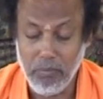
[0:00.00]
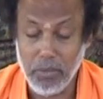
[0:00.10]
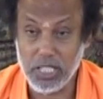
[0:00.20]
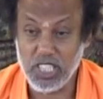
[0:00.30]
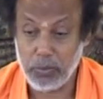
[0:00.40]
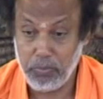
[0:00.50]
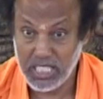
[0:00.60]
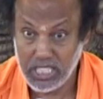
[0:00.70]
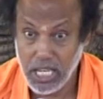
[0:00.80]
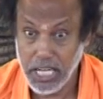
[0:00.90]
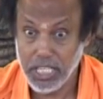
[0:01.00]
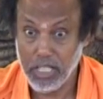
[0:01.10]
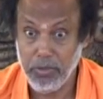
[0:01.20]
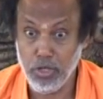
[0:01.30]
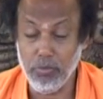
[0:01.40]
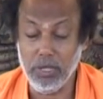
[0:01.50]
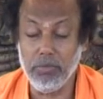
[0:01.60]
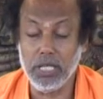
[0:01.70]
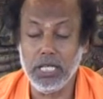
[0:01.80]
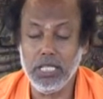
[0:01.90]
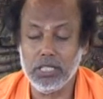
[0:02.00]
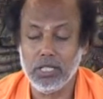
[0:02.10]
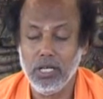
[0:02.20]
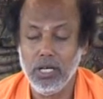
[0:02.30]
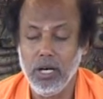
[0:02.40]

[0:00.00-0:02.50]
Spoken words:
But the speciality of human being is